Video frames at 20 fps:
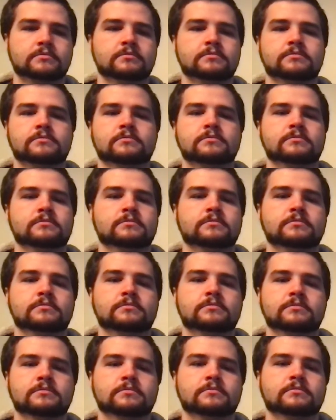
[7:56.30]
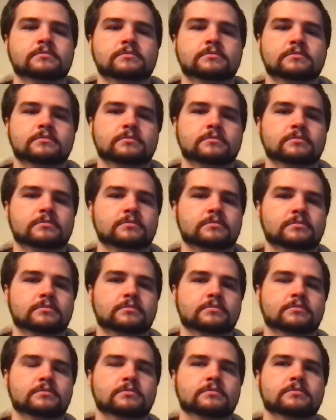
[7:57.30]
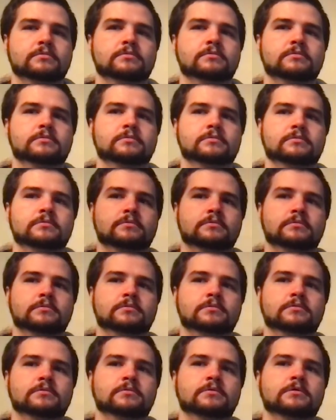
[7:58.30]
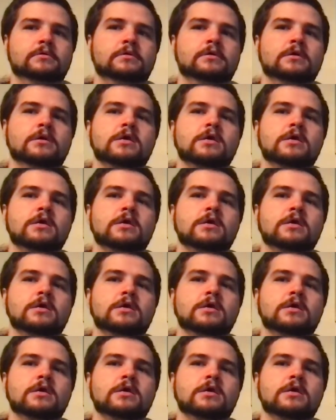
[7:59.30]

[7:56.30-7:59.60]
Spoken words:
(silent)